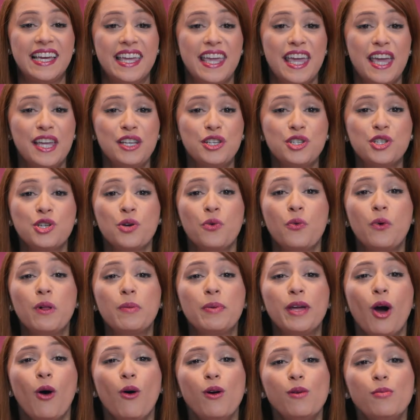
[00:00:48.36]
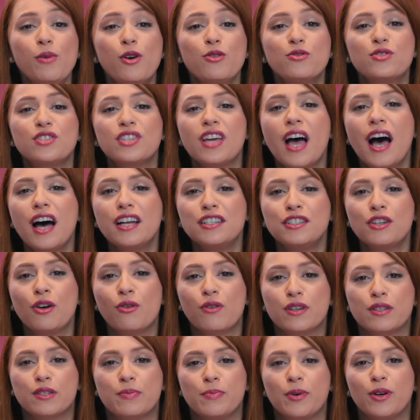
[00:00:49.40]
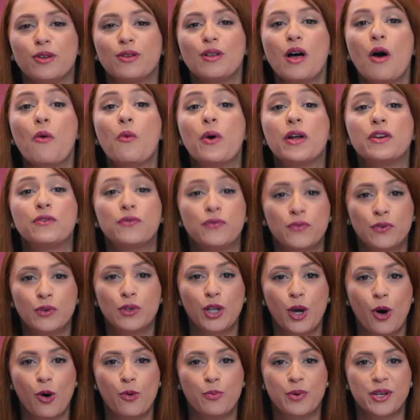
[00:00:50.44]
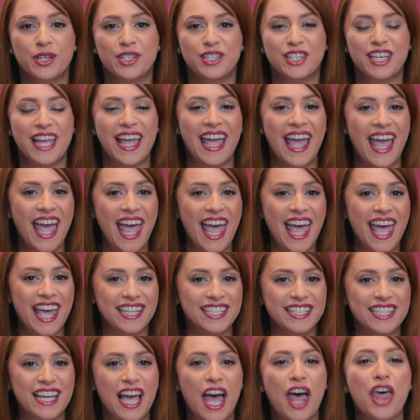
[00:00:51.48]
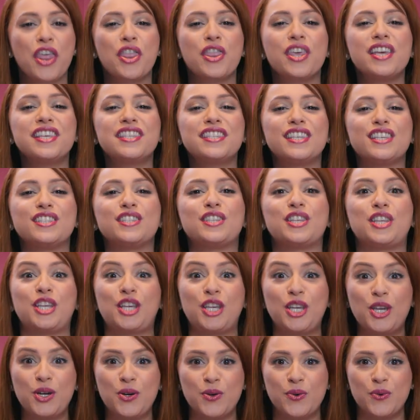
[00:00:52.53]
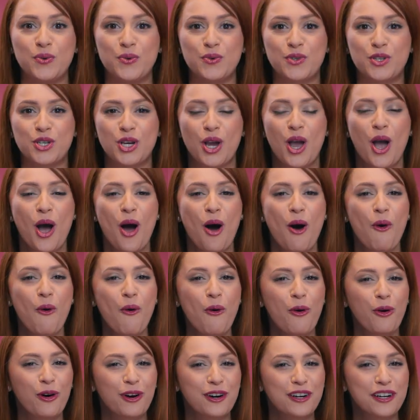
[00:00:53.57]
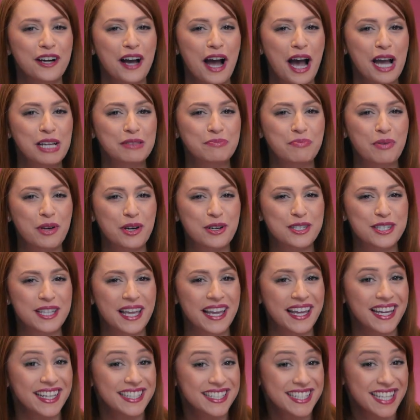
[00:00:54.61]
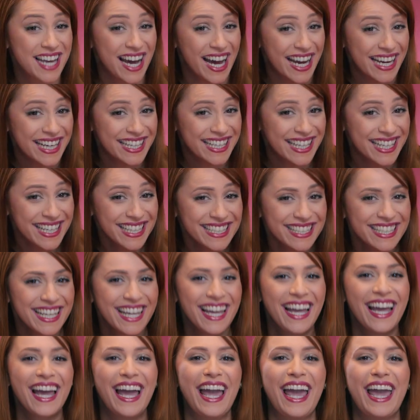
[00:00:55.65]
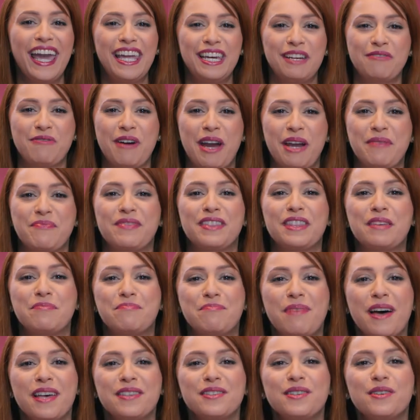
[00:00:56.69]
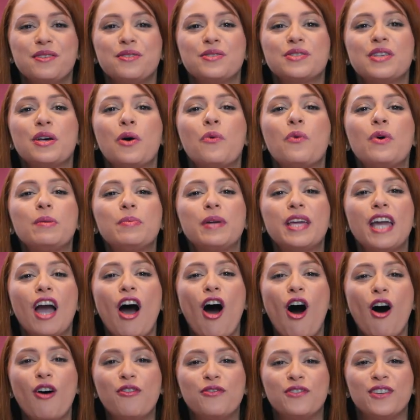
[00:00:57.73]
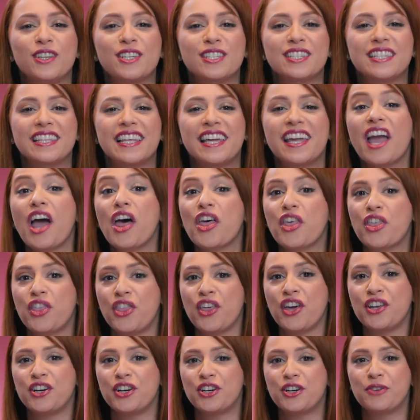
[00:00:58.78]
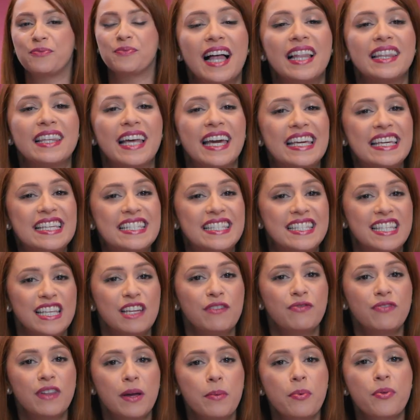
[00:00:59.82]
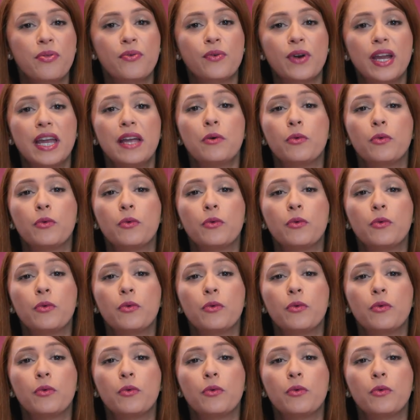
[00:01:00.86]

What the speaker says: hinge will be almost unnoticeable when fully opened, and this is huge. Or I'd better say tiny. Anyway, the bezels will be obviously thinner. Like Z Flip 3